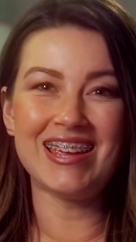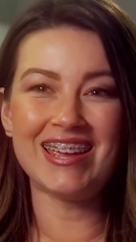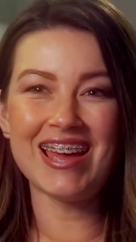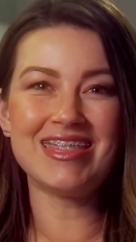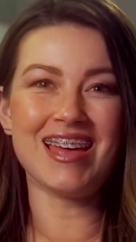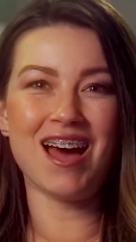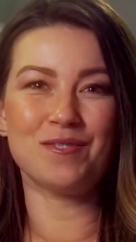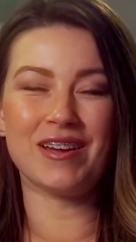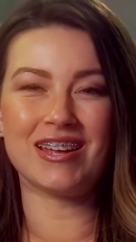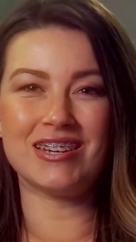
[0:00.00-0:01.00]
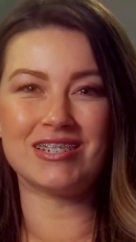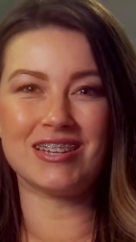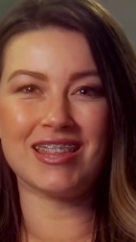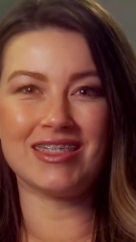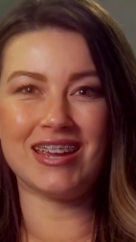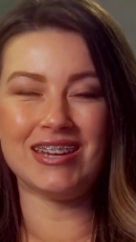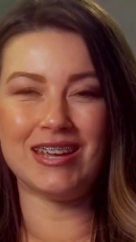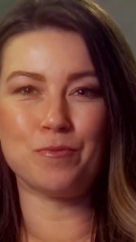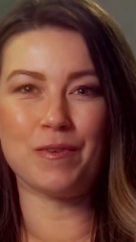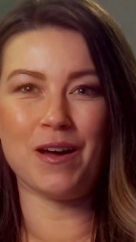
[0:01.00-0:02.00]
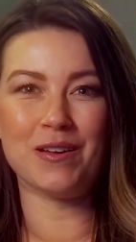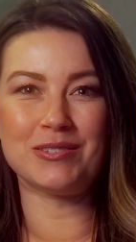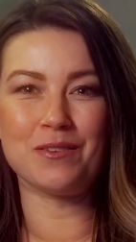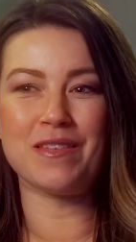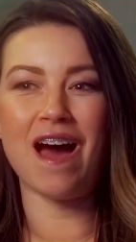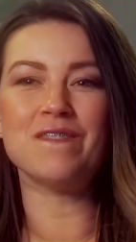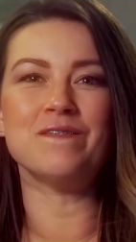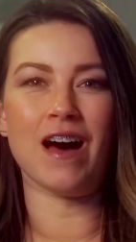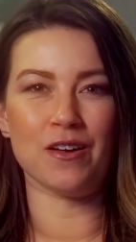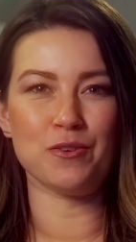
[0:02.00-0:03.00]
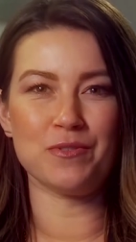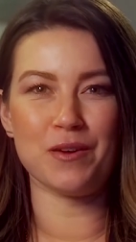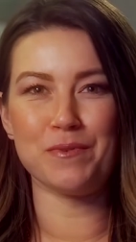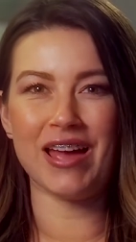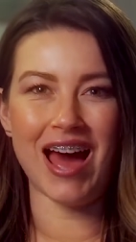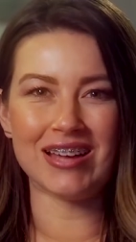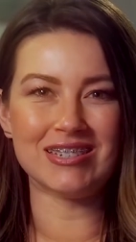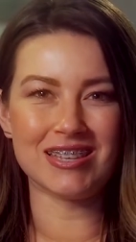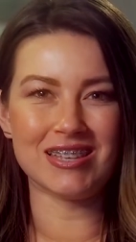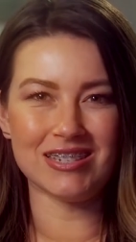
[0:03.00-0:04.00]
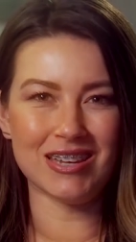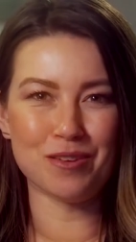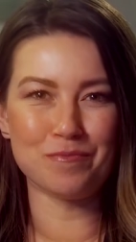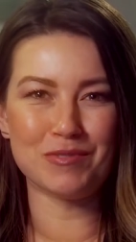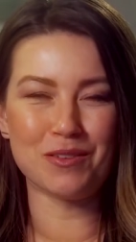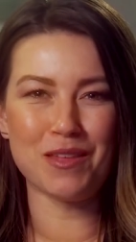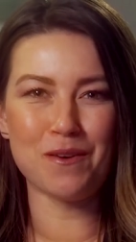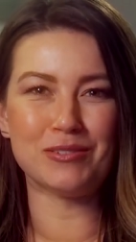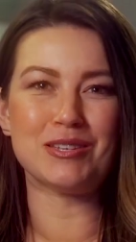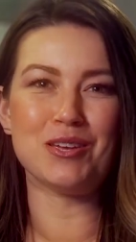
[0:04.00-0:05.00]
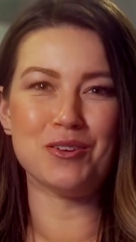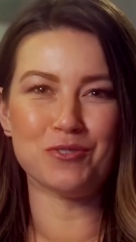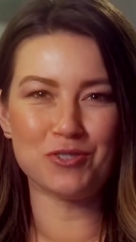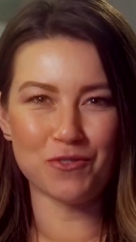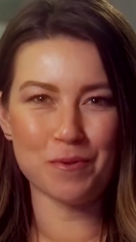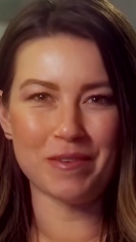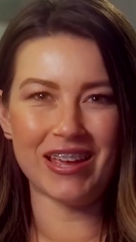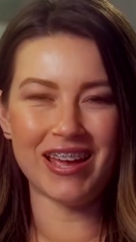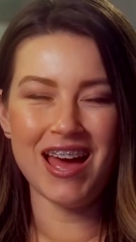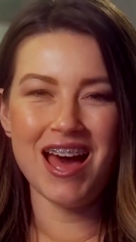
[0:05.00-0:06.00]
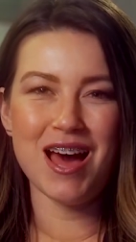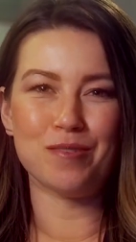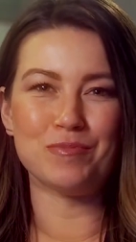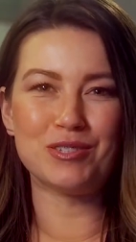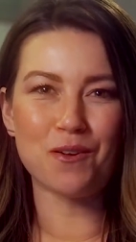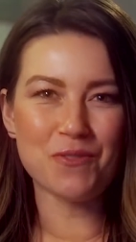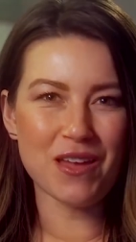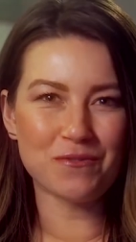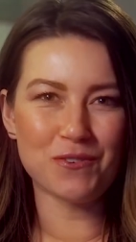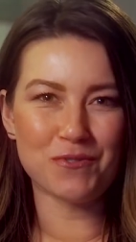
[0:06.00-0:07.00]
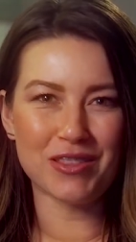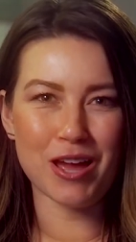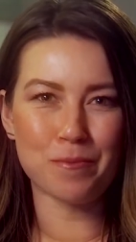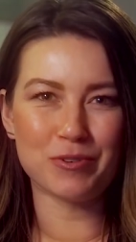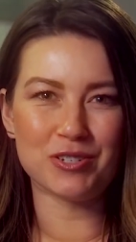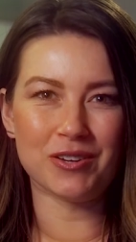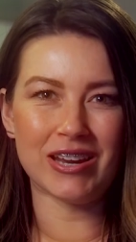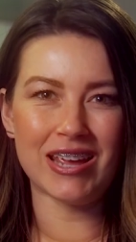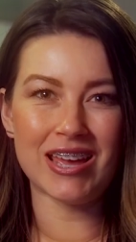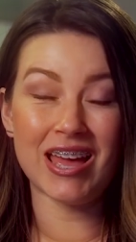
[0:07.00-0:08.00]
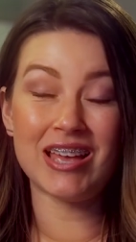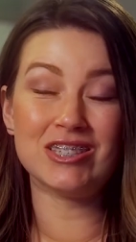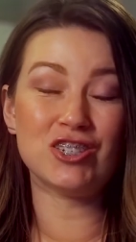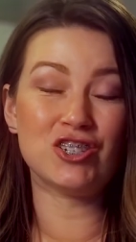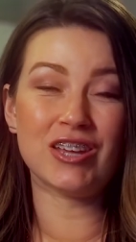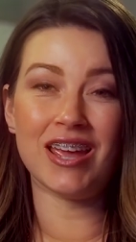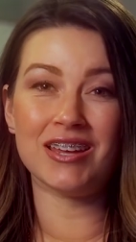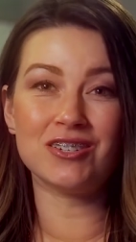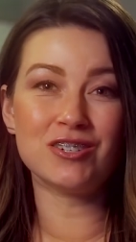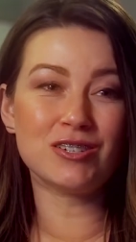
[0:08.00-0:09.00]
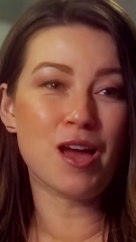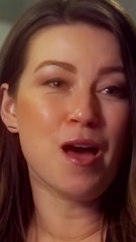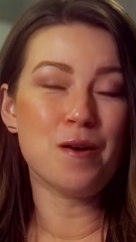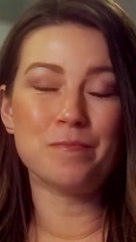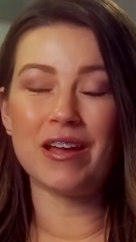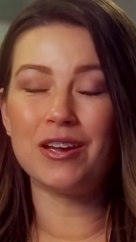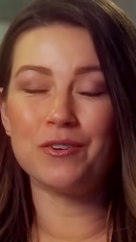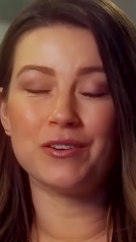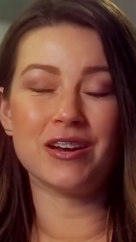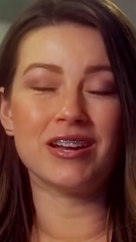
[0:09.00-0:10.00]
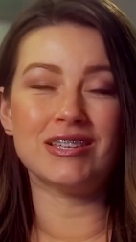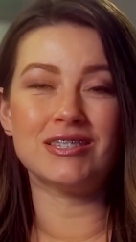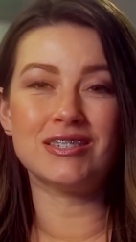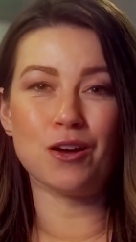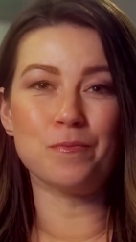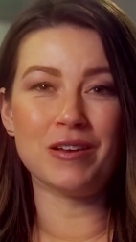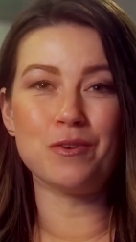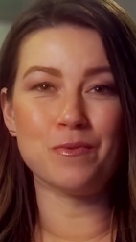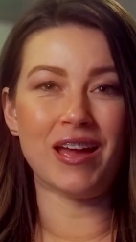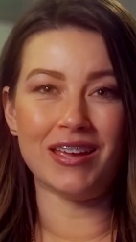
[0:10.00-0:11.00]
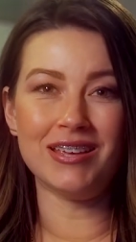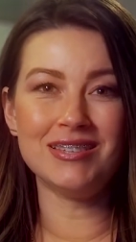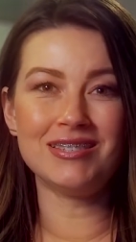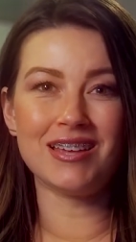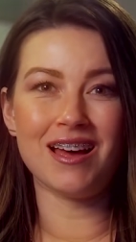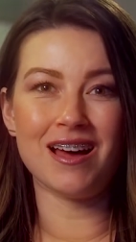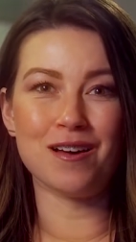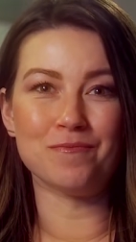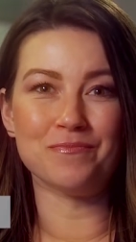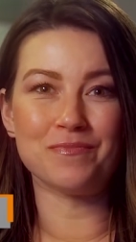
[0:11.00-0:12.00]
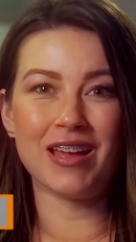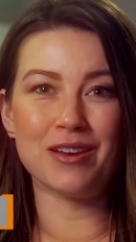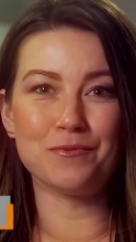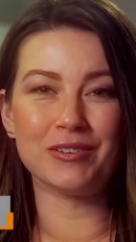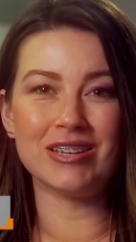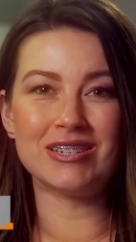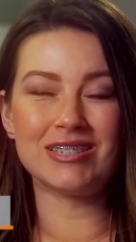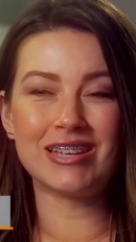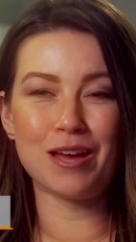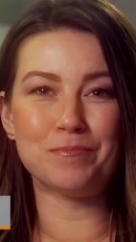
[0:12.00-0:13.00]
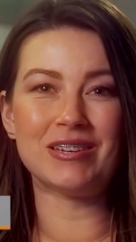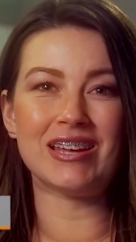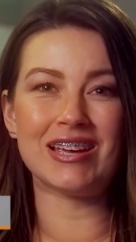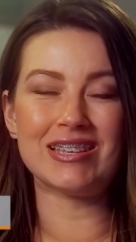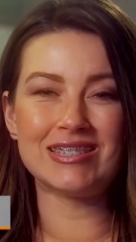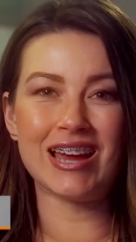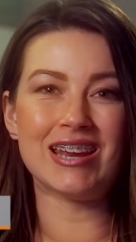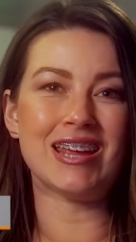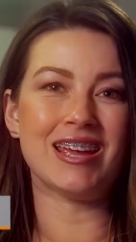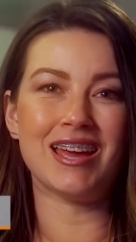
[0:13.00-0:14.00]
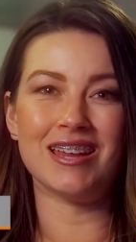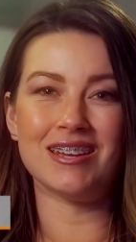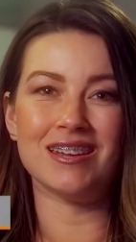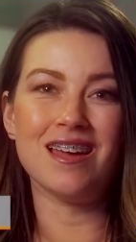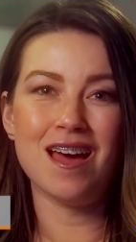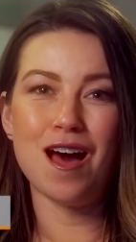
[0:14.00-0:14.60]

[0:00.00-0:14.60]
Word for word: get that recognition that they need, but also that value that we add to the team. So that was huge for me. I'm so thankful for the opportunity. It has changed my career in so many ways um, and really just kept it exciting and